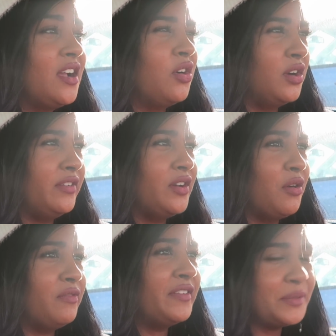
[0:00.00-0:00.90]
Or
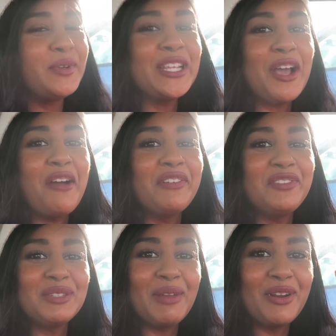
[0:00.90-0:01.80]
no, 50% off
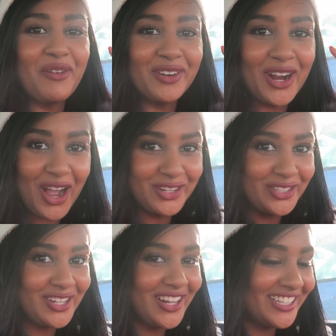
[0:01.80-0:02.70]
if you spend over
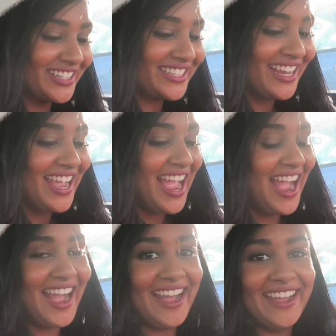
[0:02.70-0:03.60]

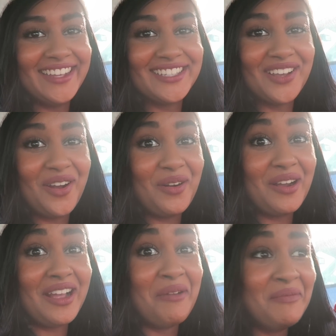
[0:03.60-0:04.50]
$100.
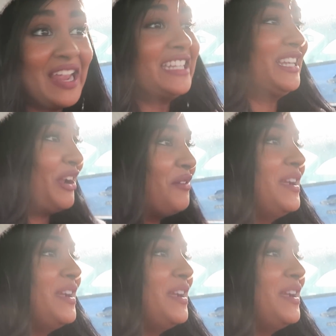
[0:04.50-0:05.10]
So amazing,